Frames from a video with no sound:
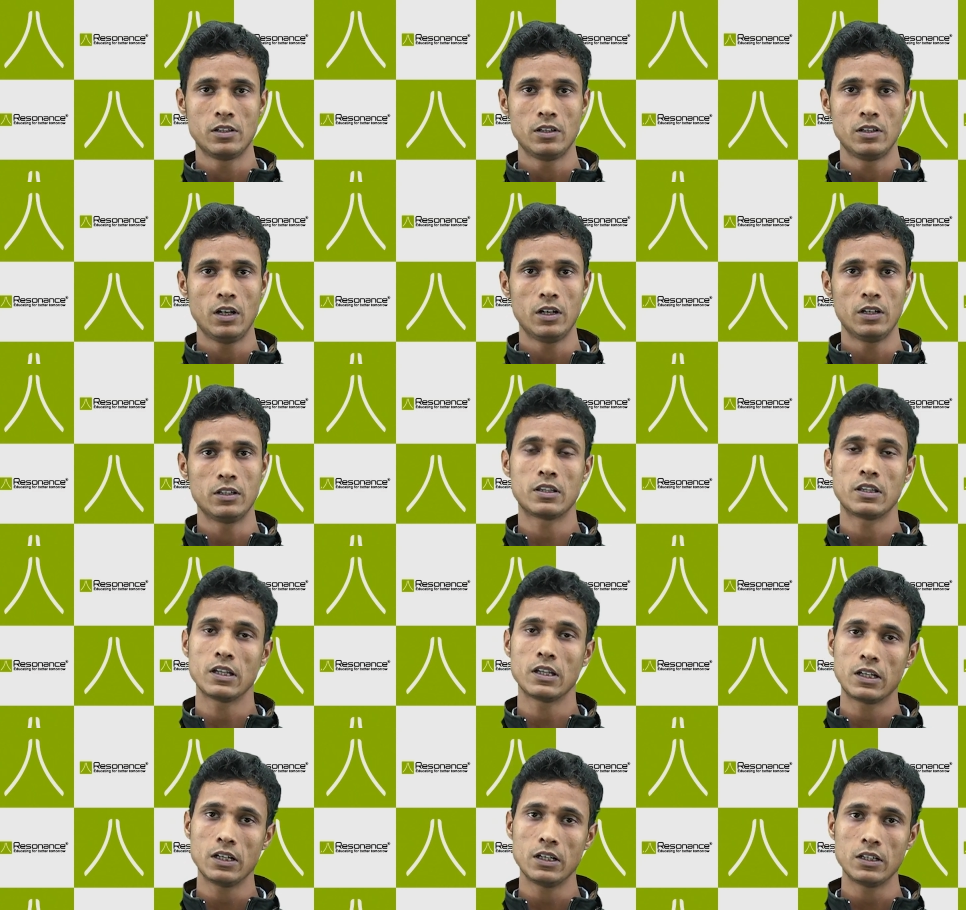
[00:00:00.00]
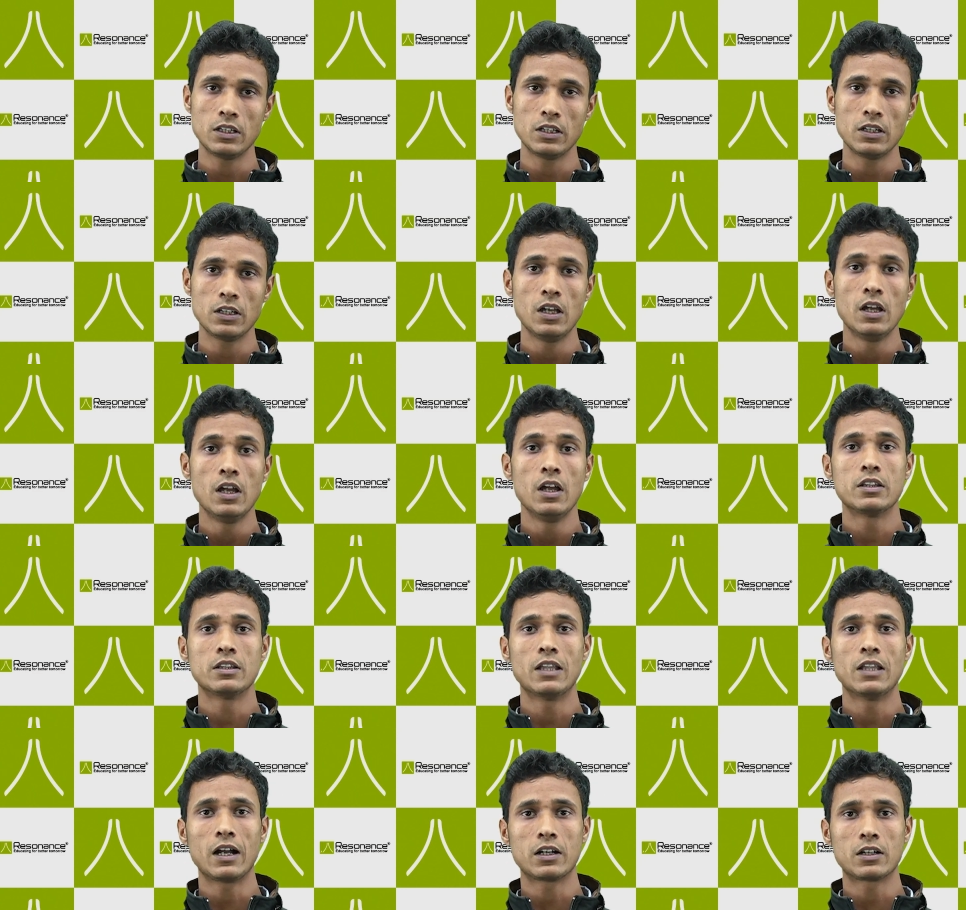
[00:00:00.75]
And the second thing
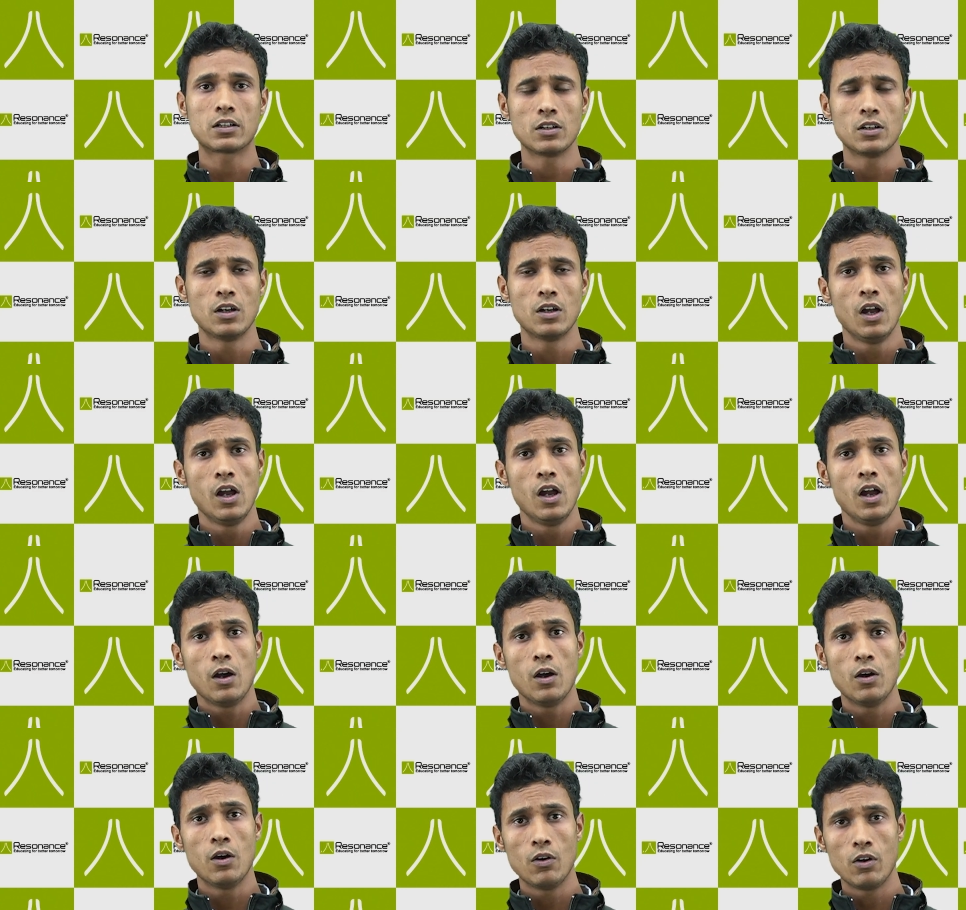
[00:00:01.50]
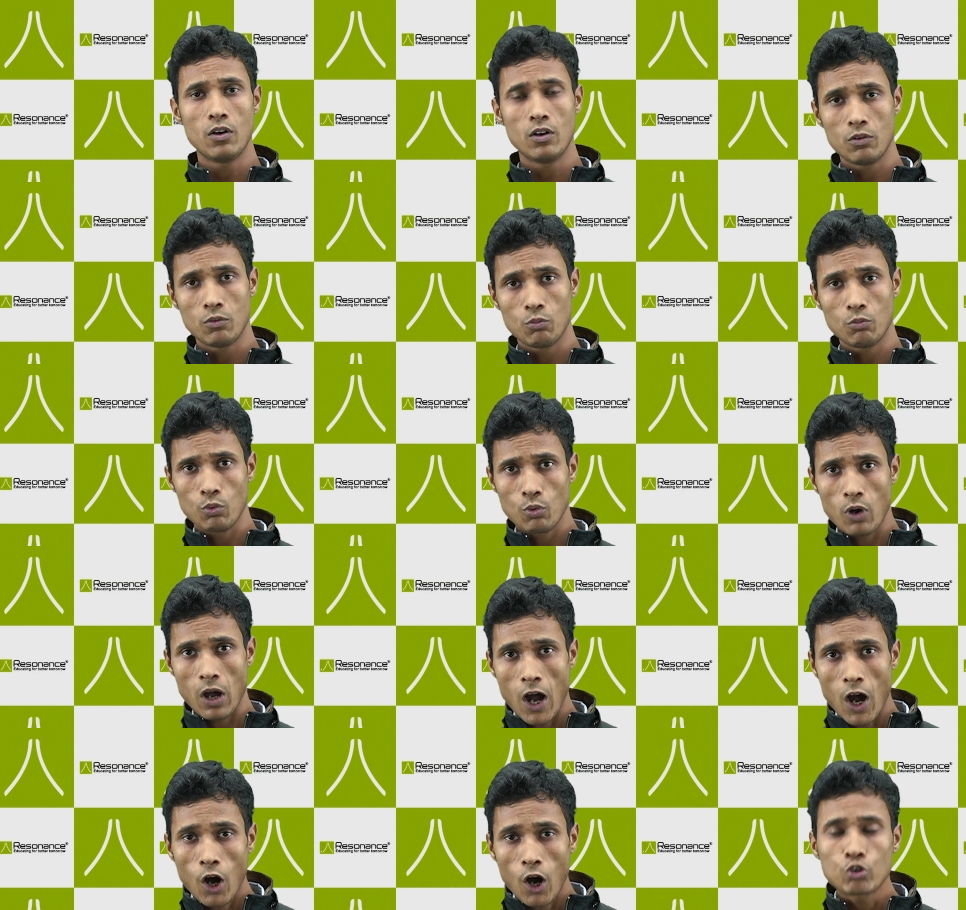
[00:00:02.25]
that
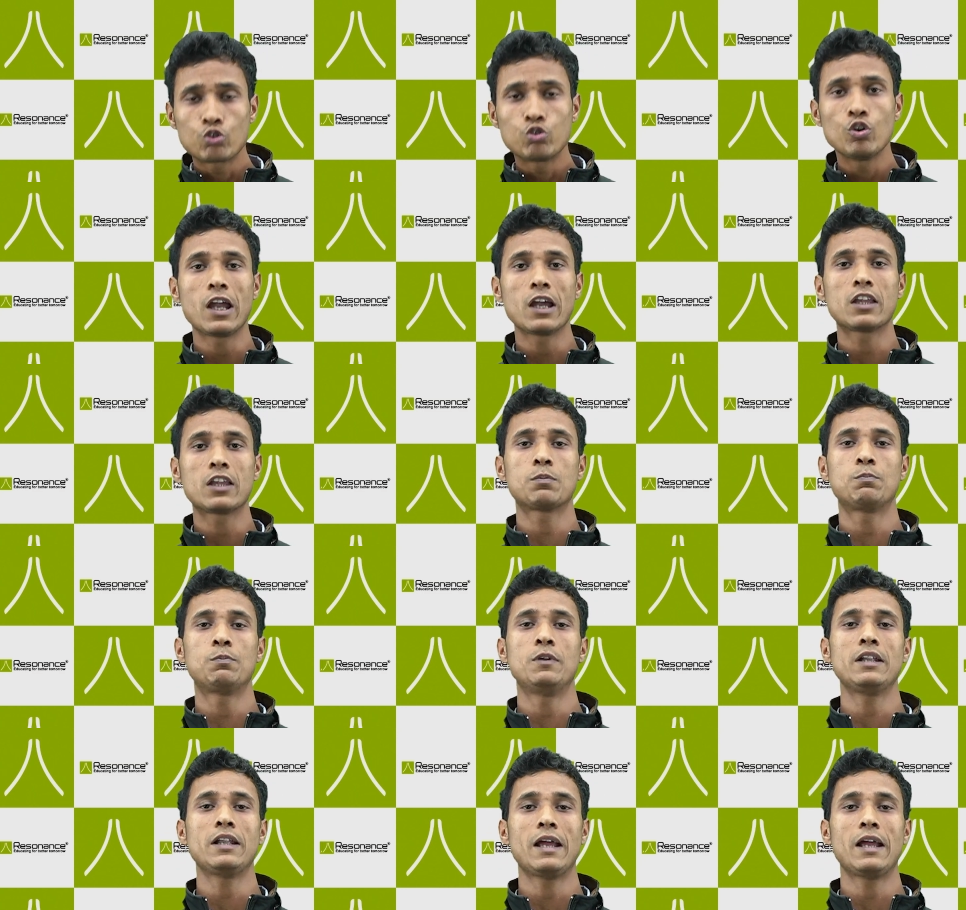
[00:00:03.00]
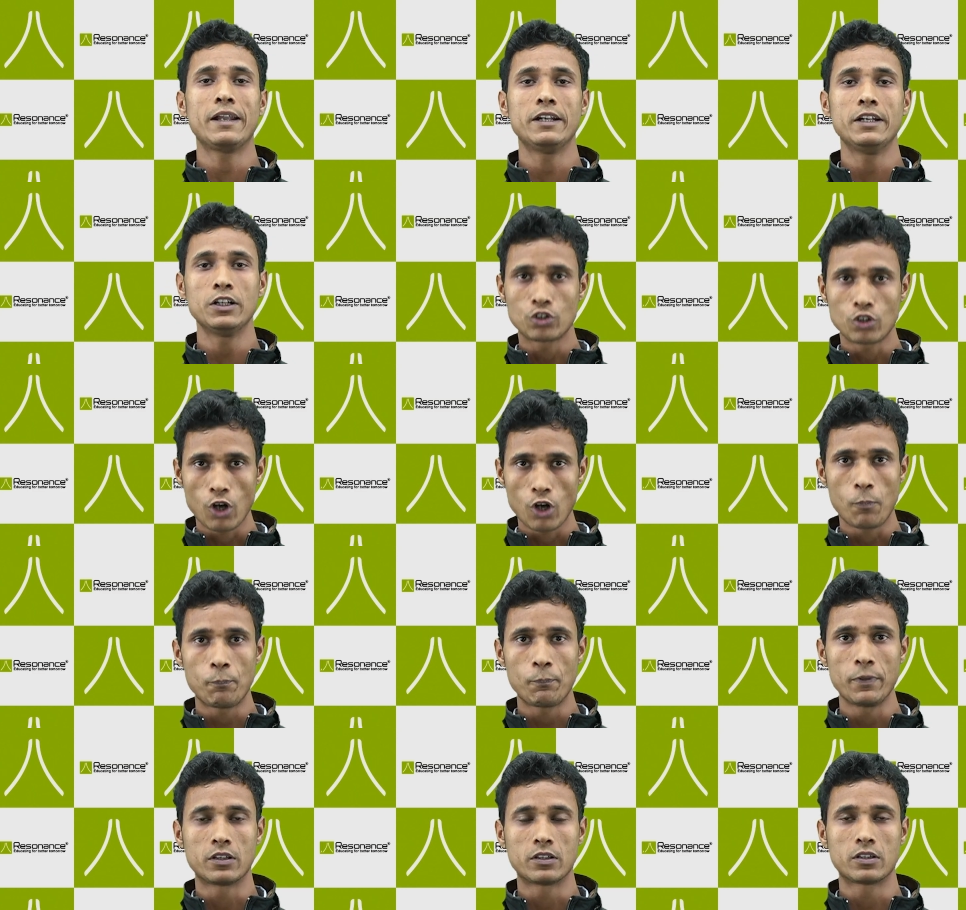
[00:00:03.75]
how to explain any
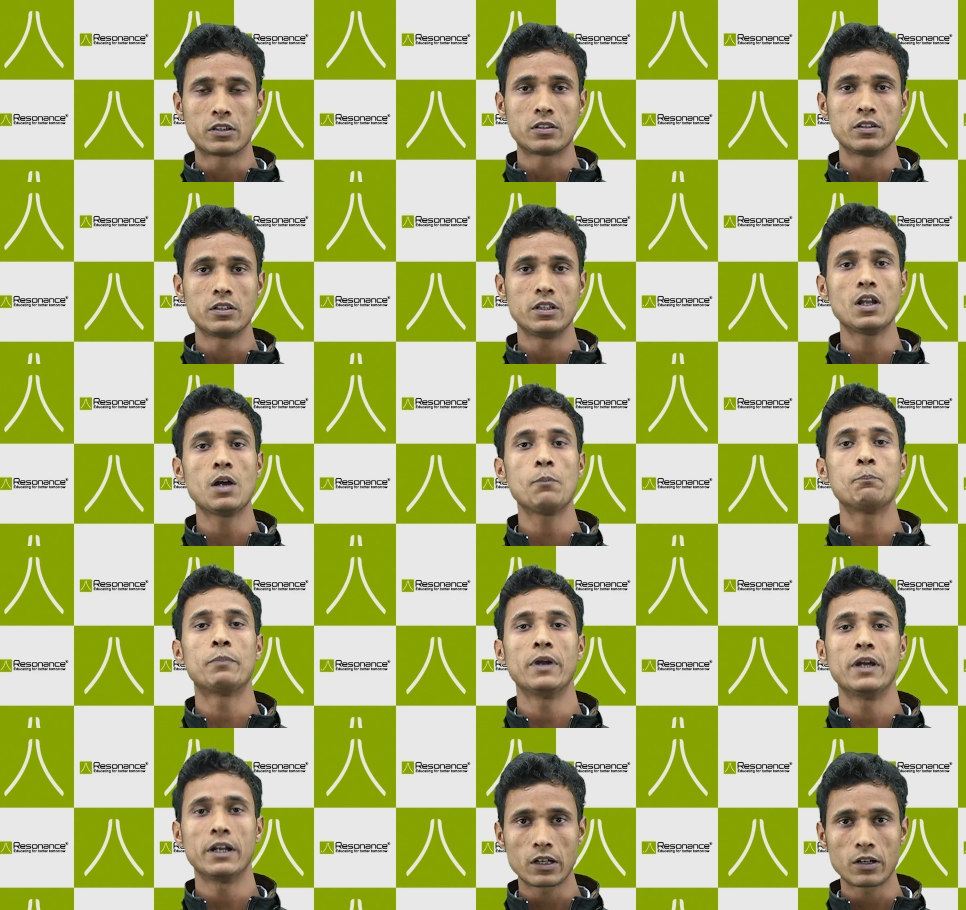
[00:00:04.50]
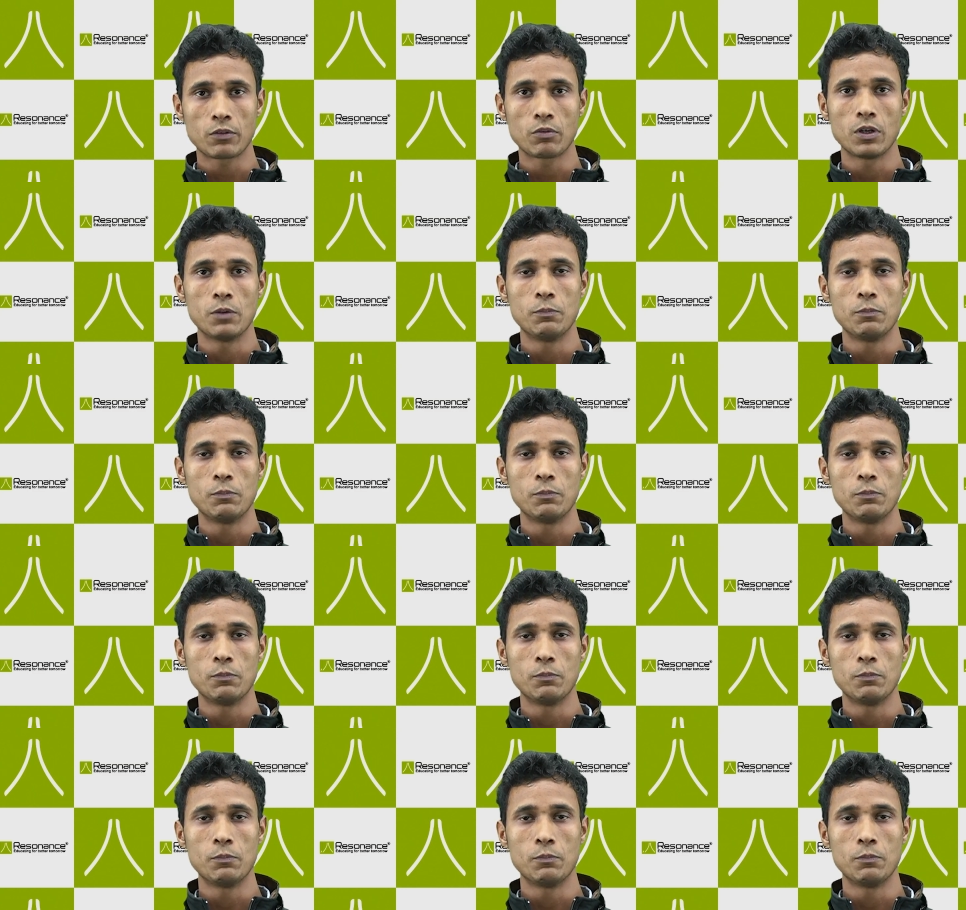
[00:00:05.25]
topics in a better way,